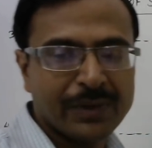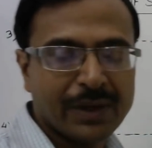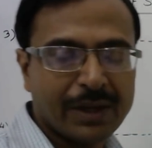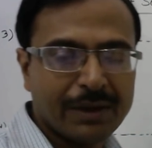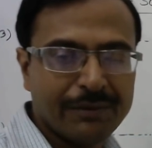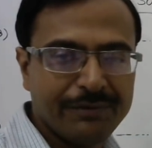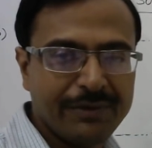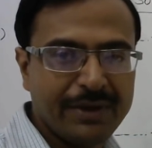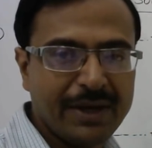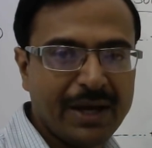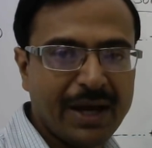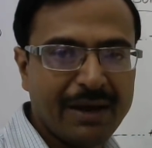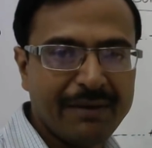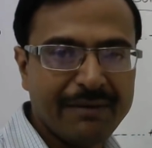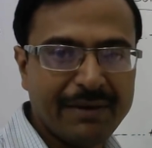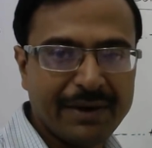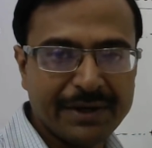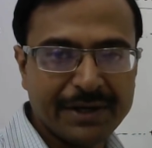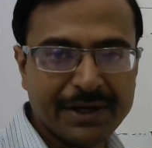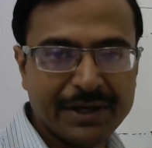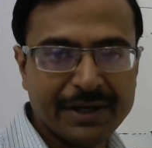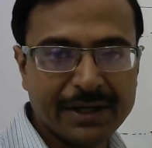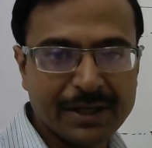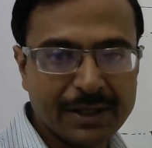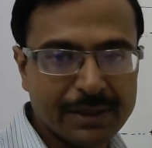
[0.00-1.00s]
We have
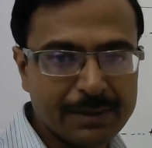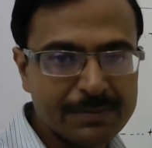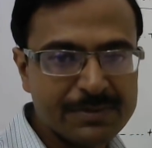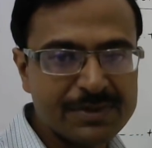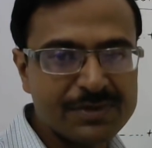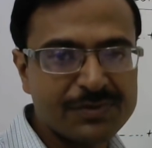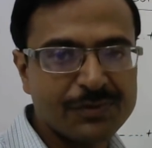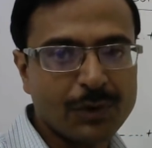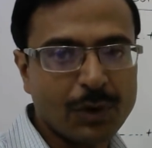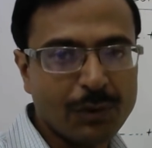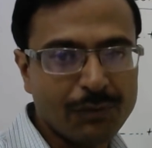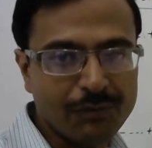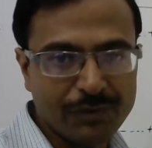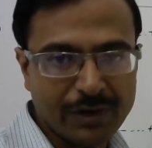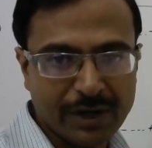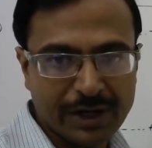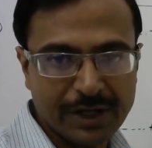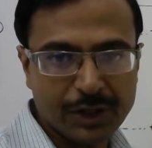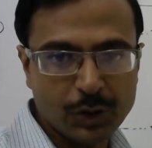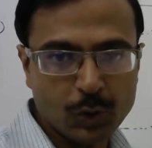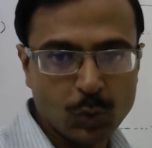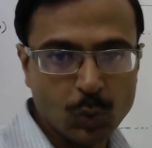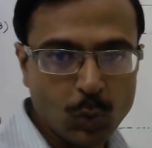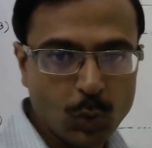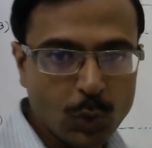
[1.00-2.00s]
added terms from 1
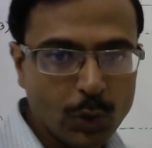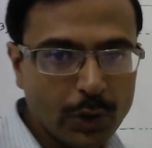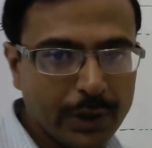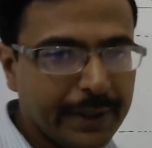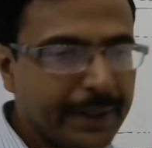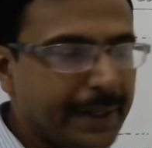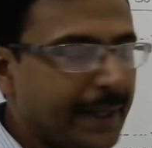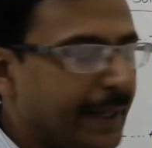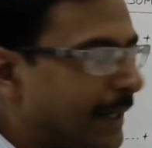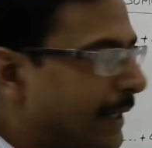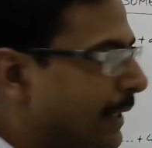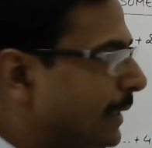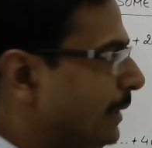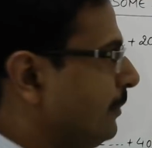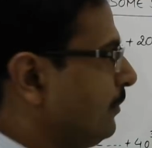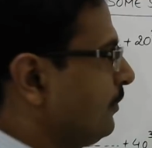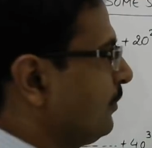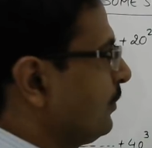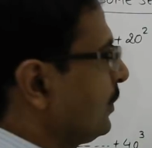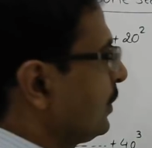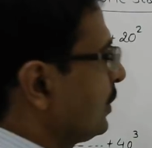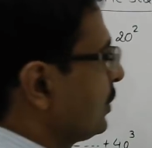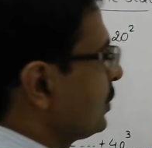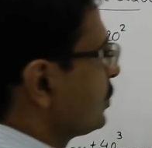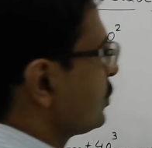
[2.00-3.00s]
to 10.
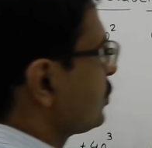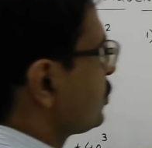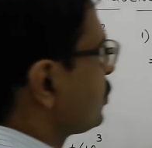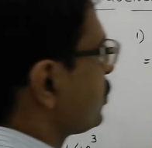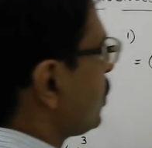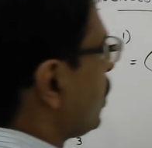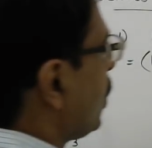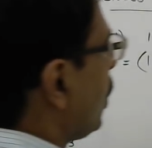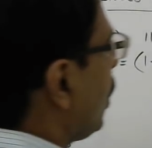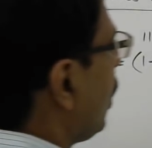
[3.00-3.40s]
So